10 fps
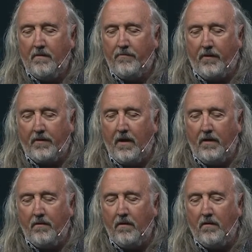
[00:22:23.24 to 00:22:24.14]
Father
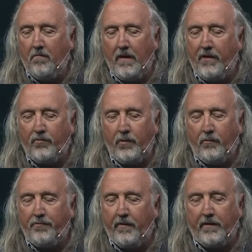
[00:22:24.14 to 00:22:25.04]
God, as we
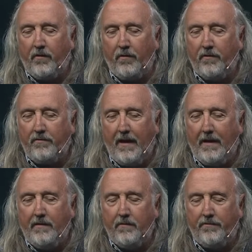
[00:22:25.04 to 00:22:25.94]
reflect on this
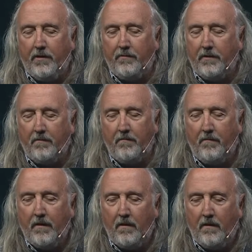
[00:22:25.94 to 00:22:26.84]
idea of giving,
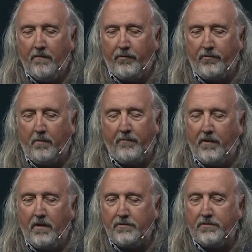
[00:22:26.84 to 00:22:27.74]
for some of
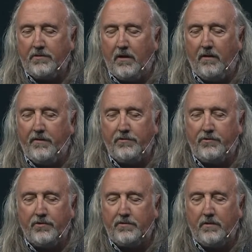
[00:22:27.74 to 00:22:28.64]
us, this
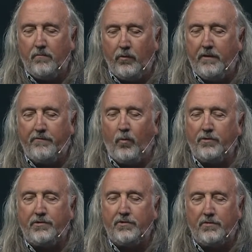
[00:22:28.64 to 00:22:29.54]
just
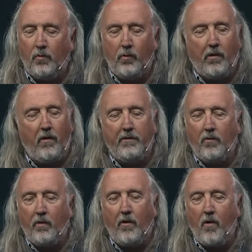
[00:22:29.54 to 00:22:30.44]
reinforces what we already
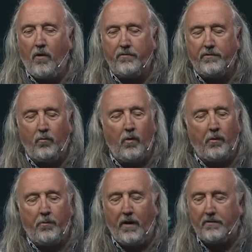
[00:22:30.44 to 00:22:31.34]
know in our hearts and what we're
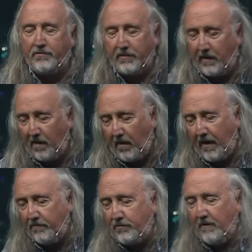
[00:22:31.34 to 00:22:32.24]
practicing in our
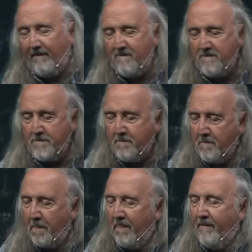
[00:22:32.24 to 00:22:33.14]
lives.
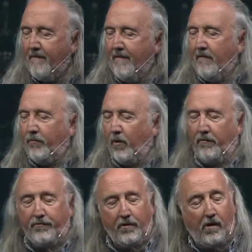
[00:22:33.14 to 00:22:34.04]
For
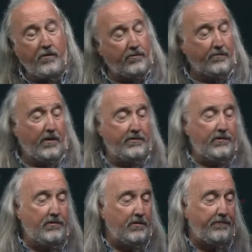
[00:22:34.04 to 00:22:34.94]
others of us,
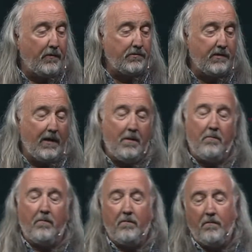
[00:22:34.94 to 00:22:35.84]
this is the first
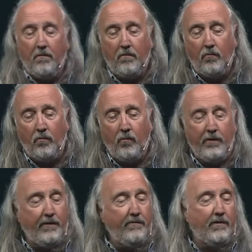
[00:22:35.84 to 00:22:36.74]
time
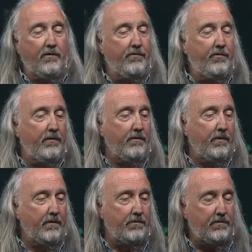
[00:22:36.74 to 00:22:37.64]
we've even considered
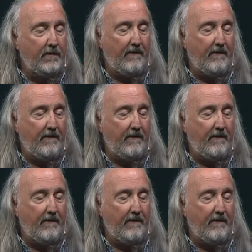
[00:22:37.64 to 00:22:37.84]
this.